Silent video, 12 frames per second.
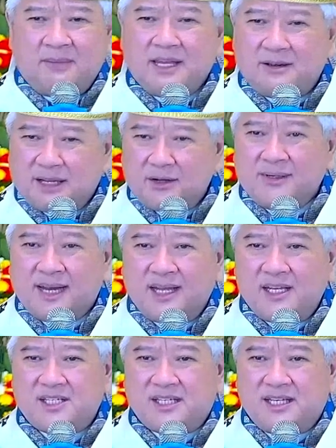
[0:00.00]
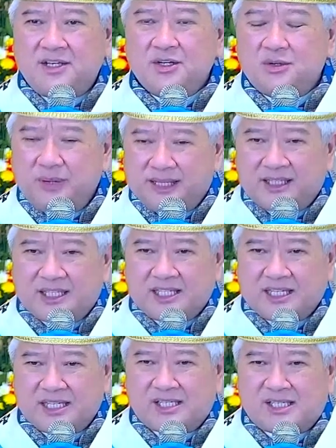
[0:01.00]
by recognizing your
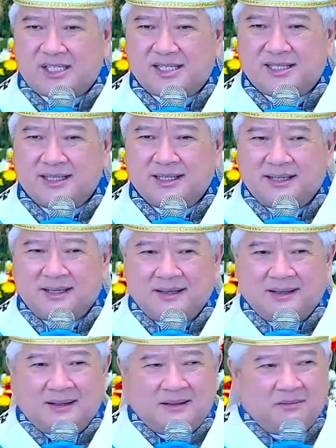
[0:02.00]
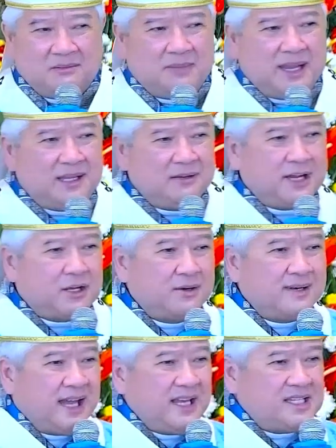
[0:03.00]
weaknesses, by
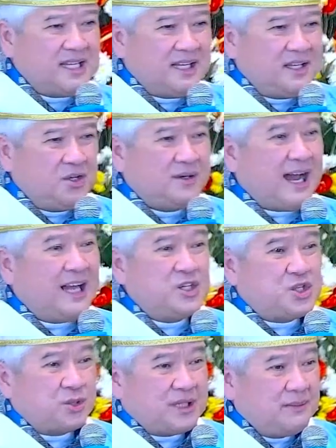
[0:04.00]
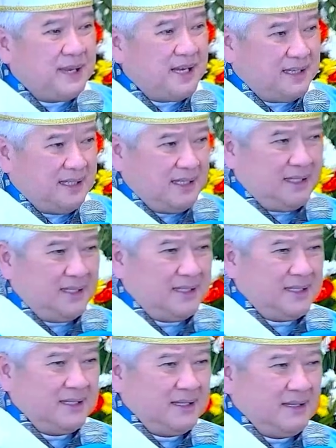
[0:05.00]
recognizing your unsuitability,
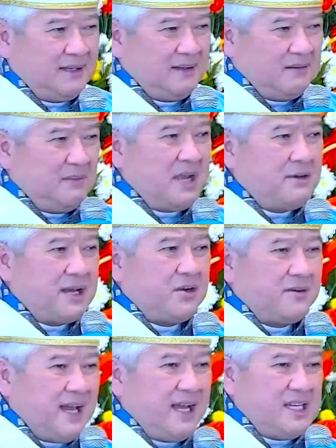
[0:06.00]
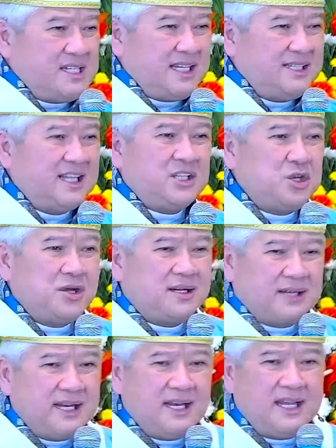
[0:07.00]
by recognizing that you are
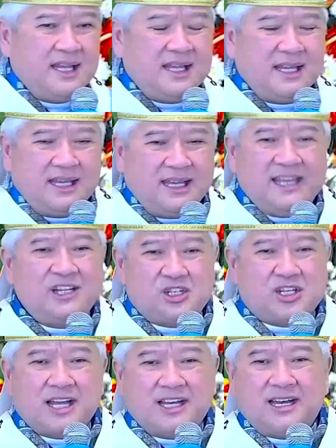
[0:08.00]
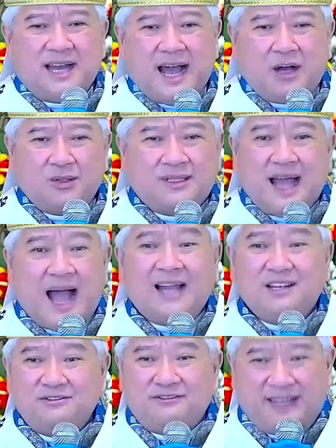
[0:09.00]
really inside and out
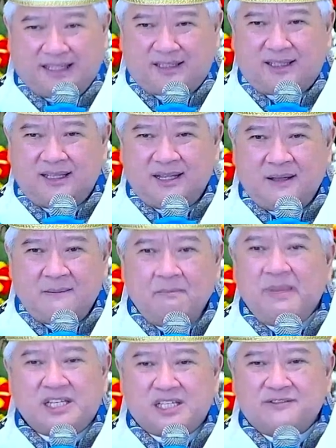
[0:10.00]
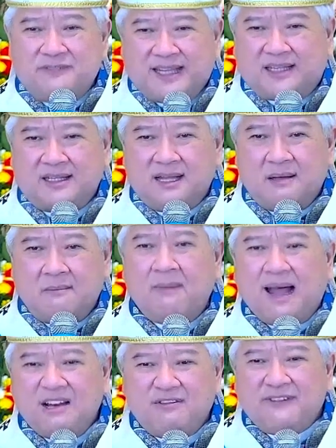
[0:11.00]
unfit, misfit,
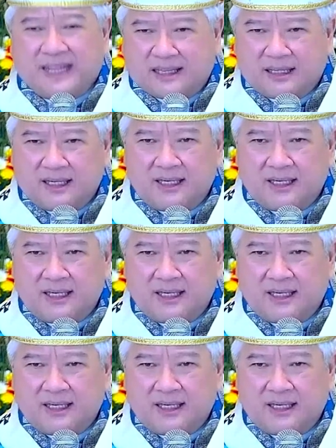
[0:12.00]
malfit.